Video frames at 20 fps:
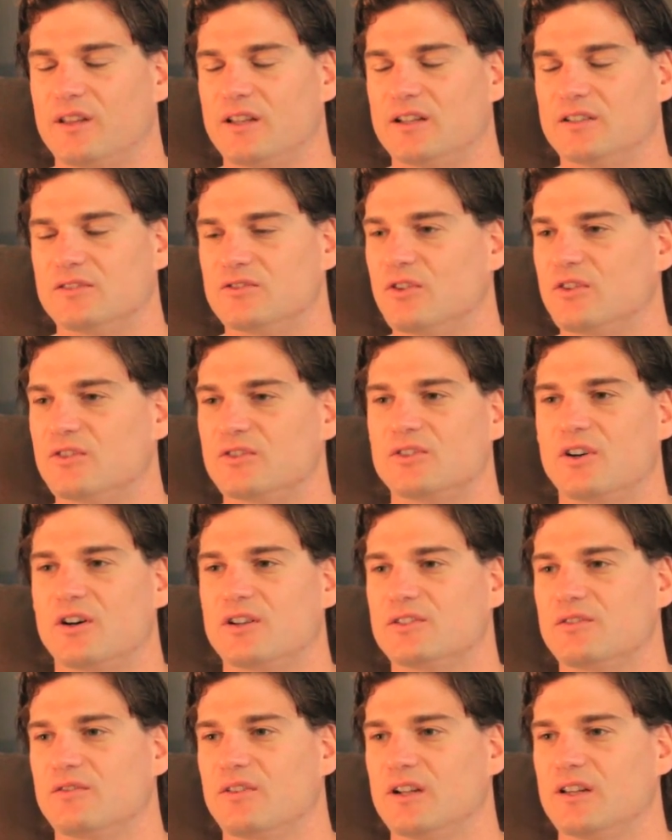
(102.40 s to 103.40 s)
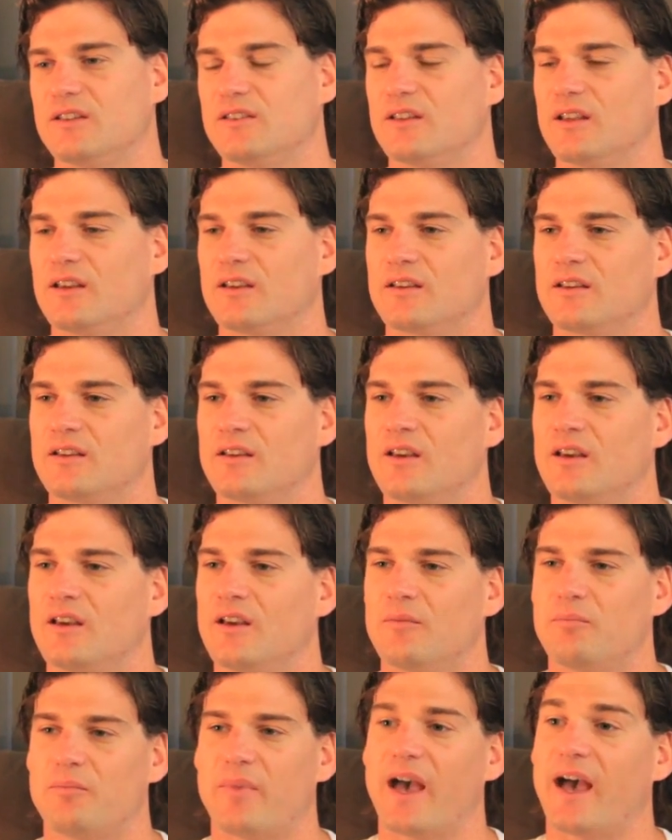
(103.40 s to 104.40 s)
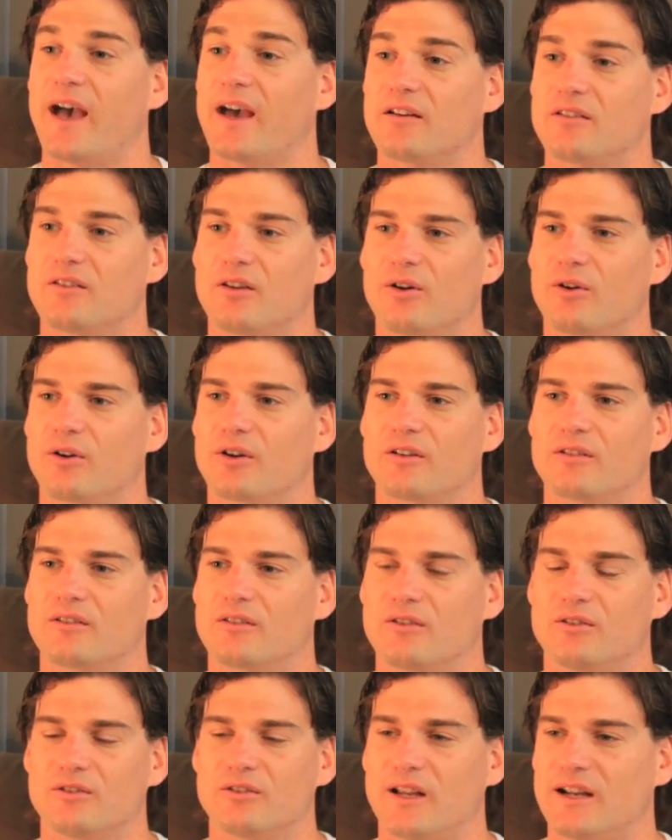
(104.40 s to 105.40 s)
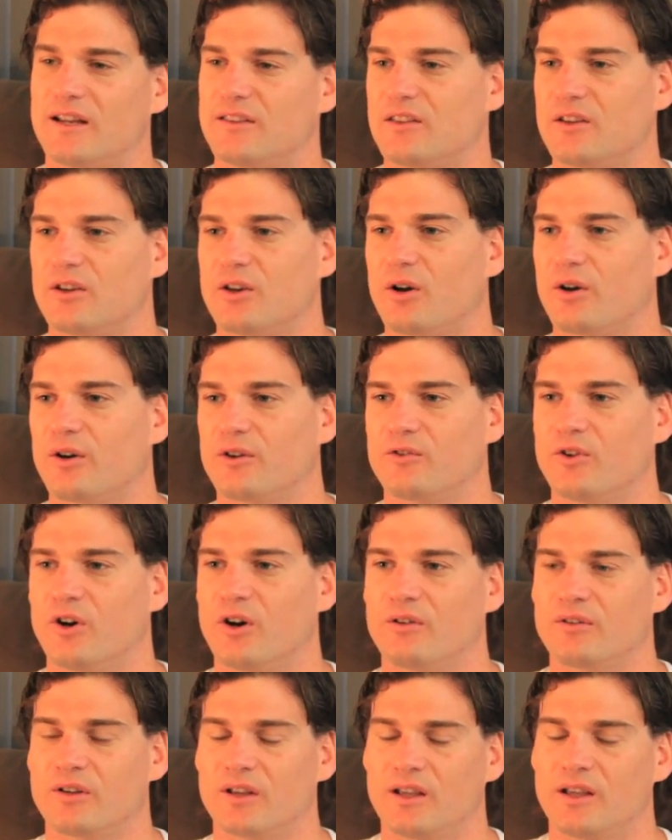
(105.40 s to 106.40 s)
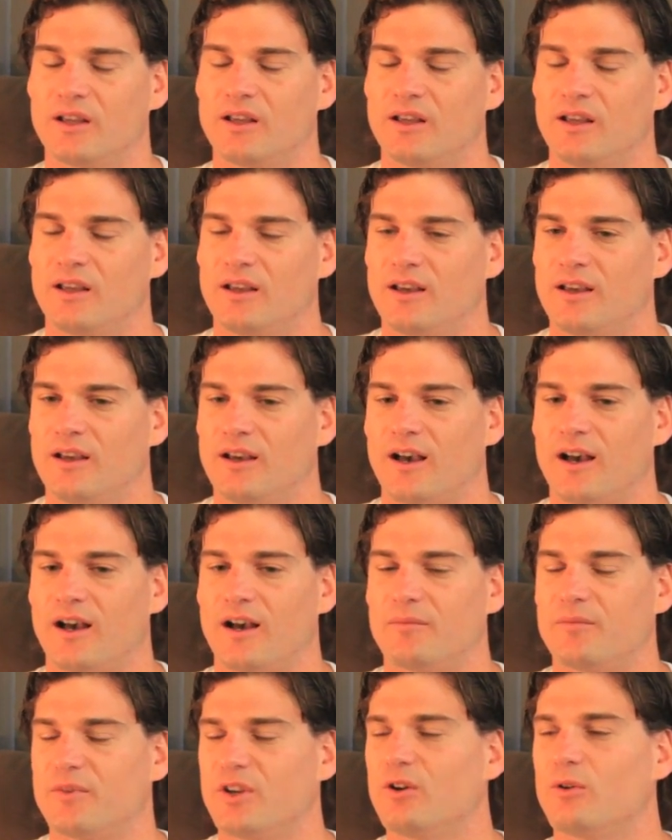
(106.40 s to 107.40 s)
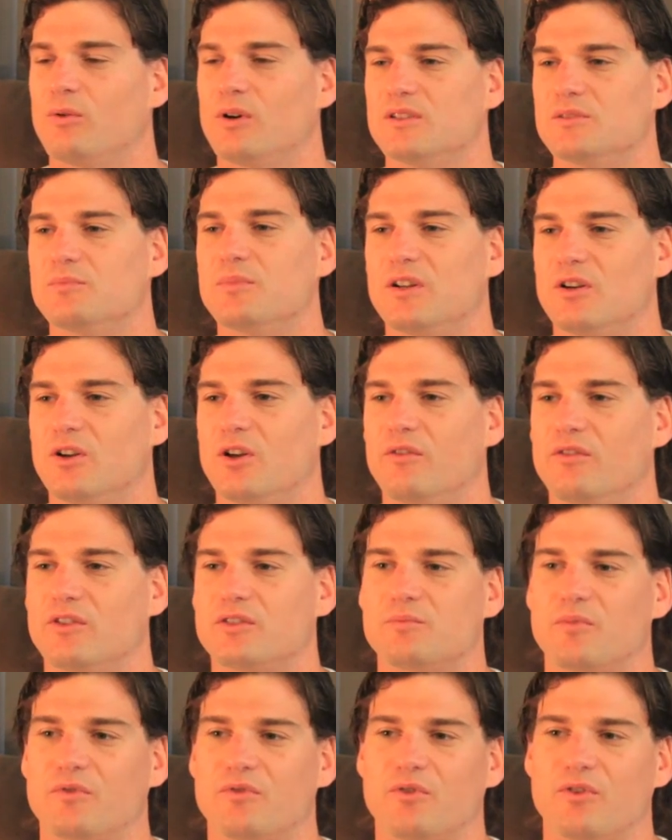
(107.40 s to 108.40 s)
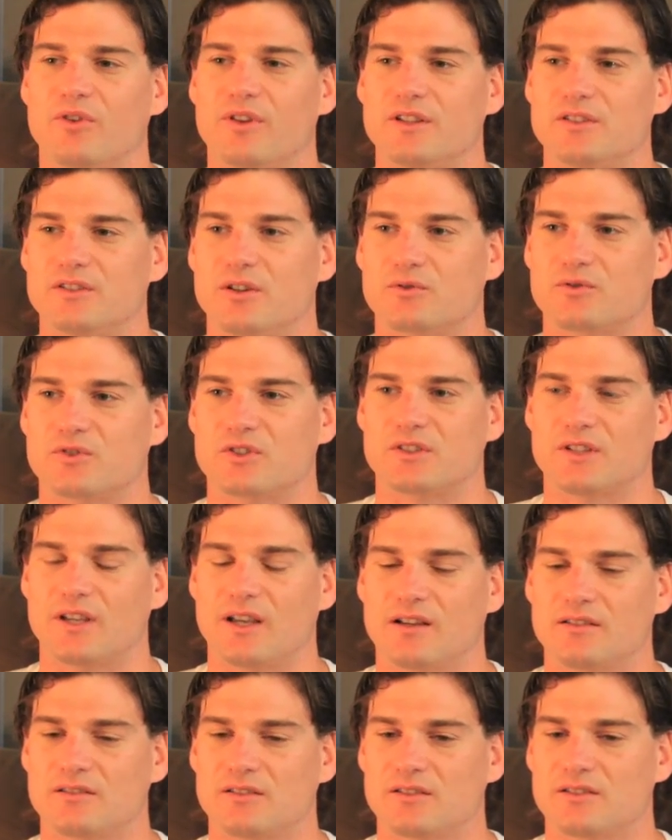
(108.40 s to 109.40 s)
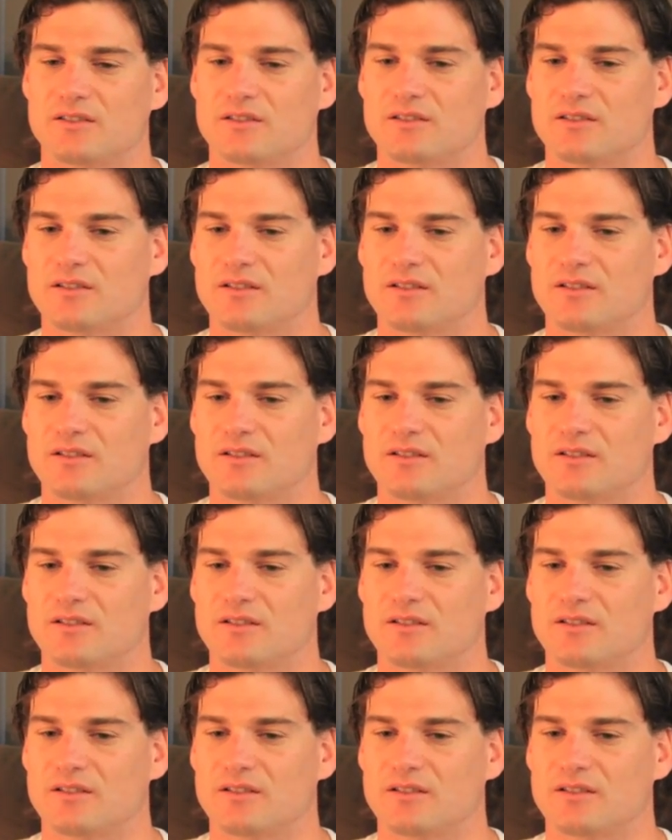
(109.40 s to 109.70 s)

and there's no signs of anything bad going or anything going wrong. But you're always a bit nervous before these ultrasounds.